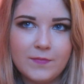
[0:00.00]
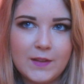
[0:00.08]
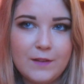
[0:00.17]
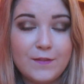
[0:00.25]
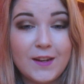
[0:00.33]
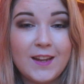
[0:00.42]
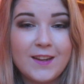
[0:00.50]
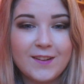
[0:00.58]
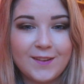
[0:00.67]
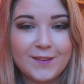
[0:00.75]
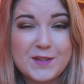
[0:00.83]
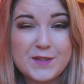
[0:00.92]
if you like an
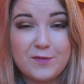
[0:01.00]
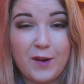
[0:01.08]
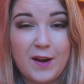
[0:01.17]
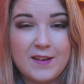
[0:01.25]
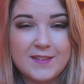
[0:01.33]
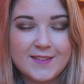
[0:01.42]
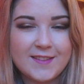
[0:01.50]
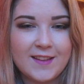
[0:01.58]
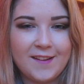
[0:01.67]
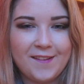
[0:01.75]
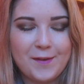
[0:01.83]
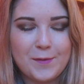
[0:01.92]
honest friend,
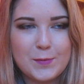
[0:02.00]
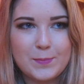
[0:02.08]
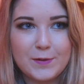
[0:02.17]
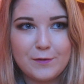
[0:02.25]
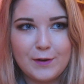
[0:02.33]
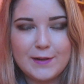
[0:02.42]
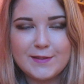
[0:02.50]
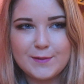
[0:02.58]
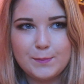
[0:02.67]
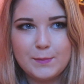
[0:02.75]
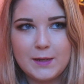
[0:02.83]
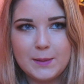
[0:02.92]
then I would be friends
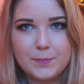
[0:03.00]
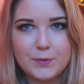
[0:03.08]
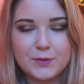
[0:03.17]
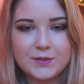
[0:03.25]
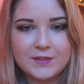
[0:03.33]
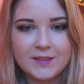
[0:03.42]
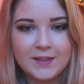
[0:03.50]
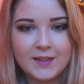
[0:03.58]
with me. But